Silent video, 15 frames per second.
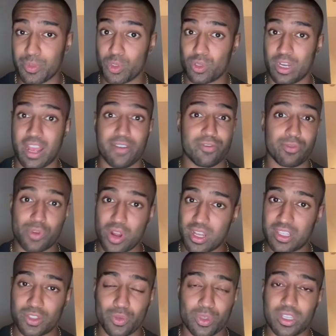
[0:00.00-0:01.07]
You can have
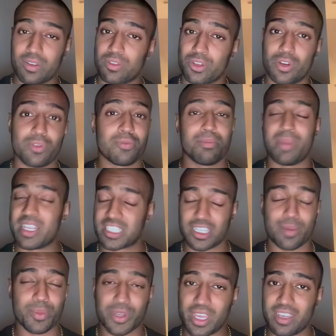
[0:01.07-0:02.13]
ruts. You can, mess
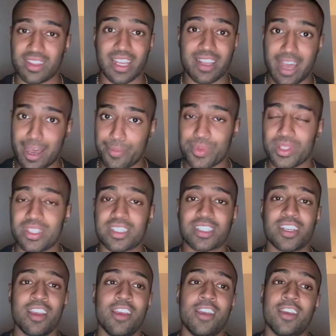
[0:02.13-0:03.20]
up. Okay, that happens.
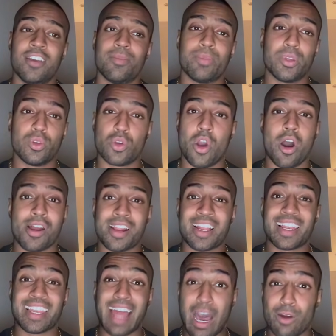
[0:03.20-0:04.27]
But you can't
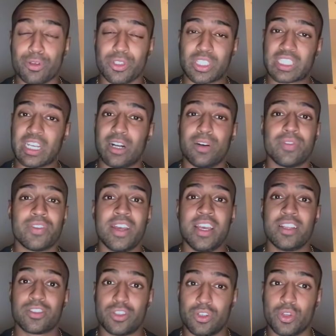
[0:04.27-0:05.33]
allow yourself
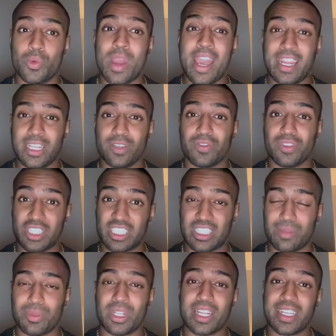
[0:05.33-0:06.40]
to do any of the
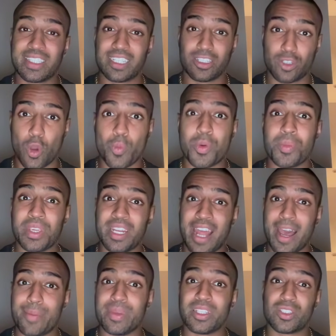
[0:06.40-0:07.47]
stimulating dopamine
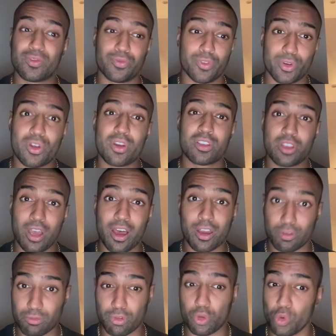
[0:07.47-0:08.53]
habits for a
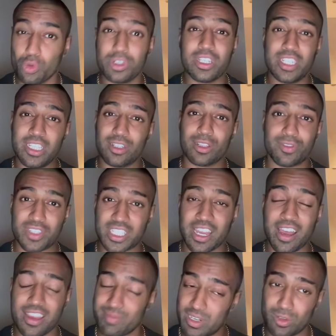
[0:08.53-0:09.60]
good deal of
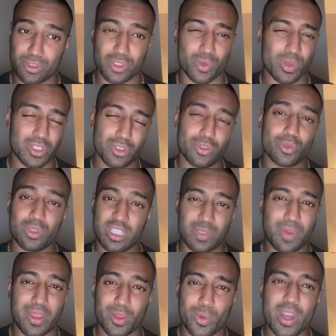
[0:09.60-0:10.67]
time. And also when you do this,
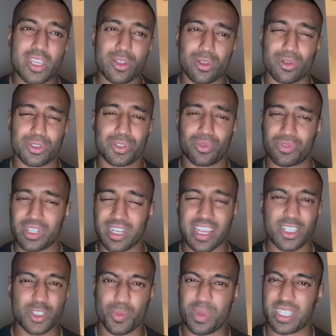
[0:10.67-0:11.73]
by the way, you'll also
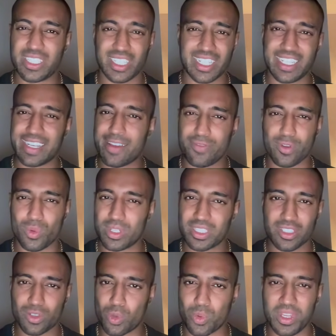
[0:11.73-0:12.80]
realize you basically never want
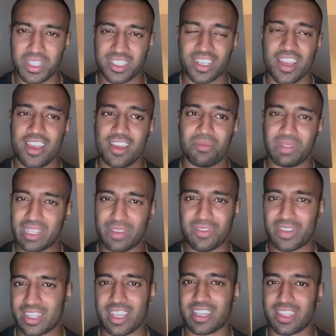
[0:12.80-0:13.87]
to quit
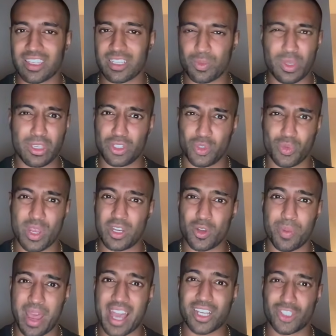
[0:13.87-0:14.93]
living like this, because you end
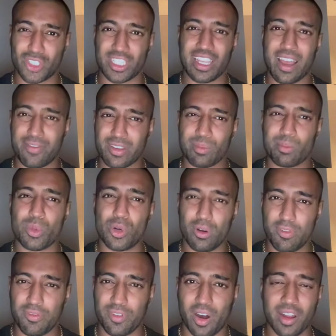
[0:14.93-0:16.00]
up actually having more
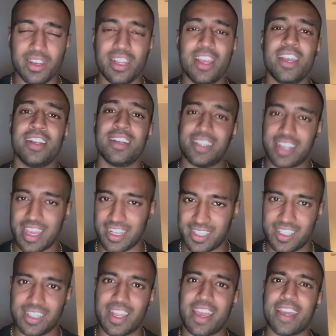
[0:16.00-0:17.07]
fun day
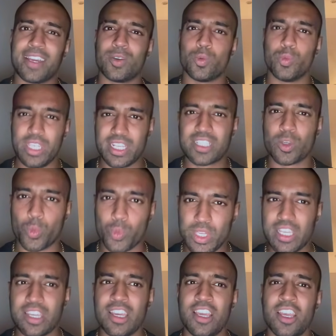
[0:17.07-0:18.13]
to day, week to
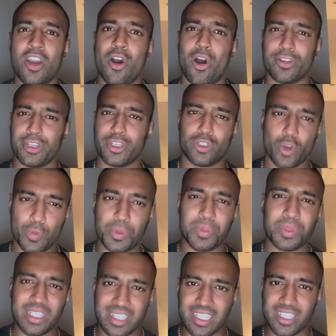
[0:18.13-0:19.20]
week on a
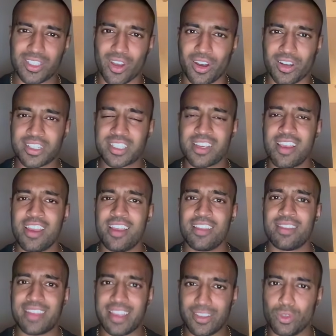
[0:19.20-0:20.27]
dopamine detox
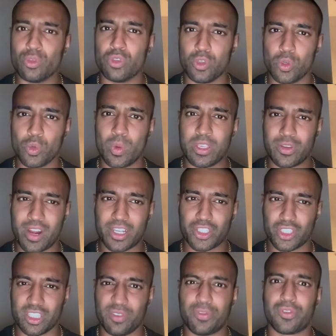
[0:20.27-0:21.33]
than you do when you're
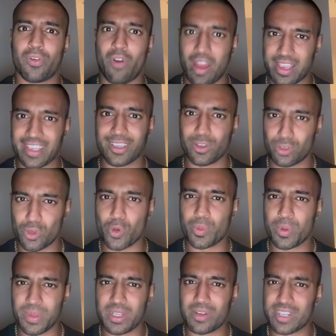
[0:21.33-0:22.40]
actually frying your
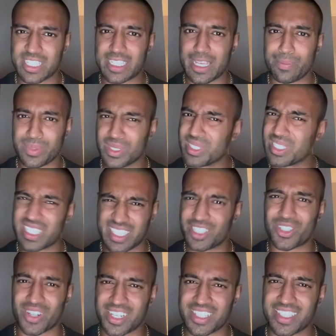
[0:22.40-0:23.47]
dopamine receptors. It's
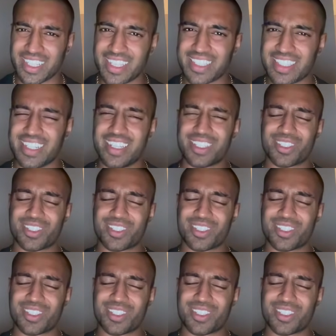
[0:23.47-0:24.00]
interesting, isn't it?